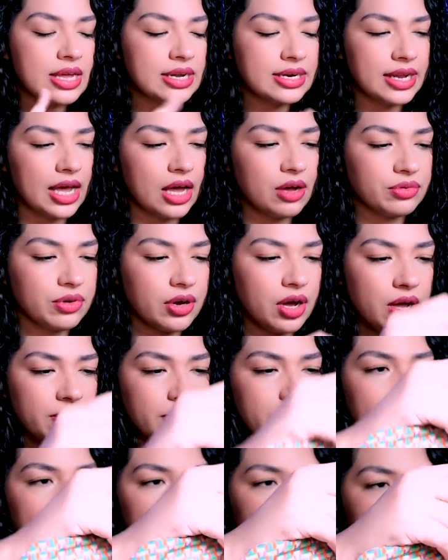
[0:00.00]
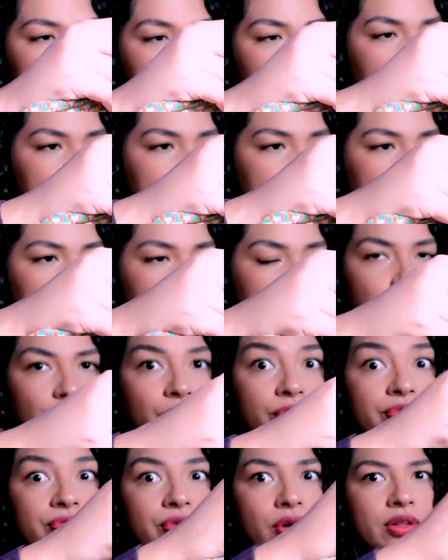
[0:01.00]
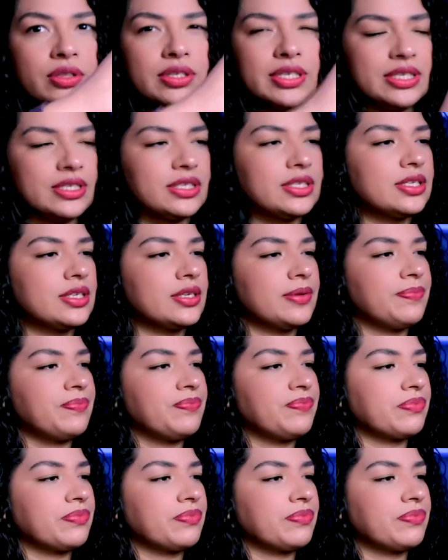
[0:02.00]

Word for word: Now coming back, I will, you know, fold it